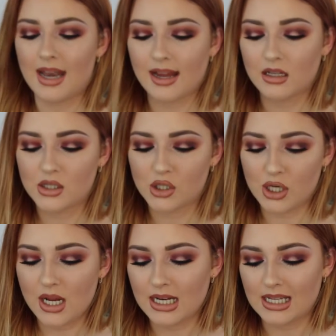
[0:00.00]
next
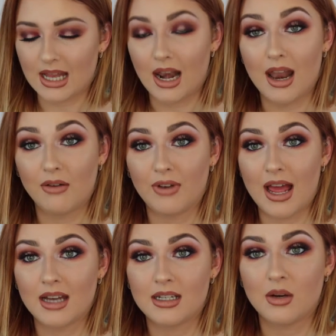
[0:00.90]
shade is Love
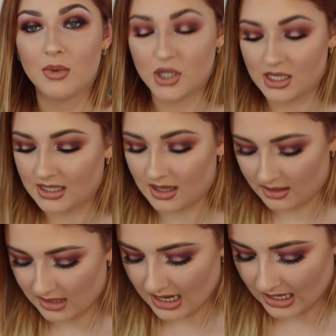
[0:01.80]
Letter, which is
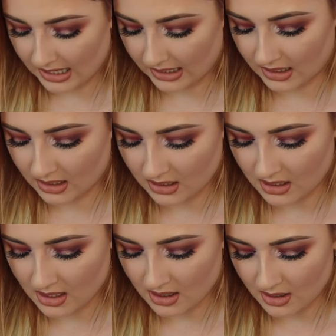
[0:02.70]
the like
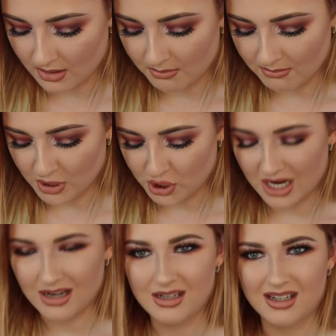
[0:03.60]

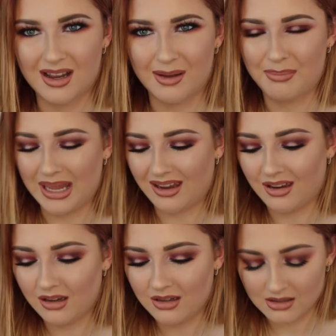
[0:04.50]
magenta
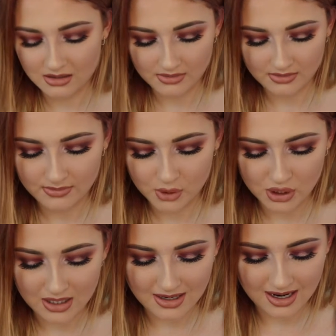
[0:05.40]
pink
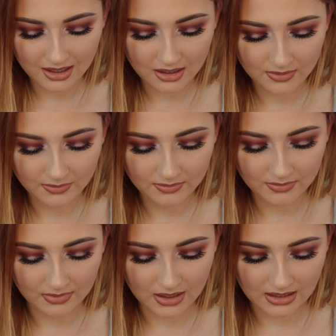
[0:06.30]
shindig.
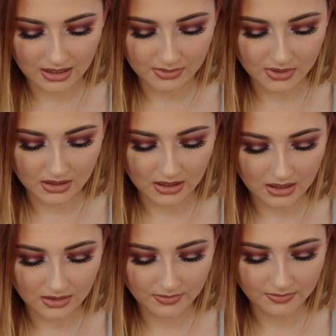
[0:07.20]
It is absolutely
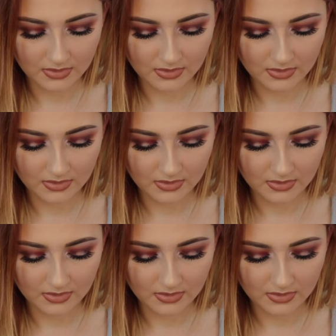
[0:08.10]
stunning.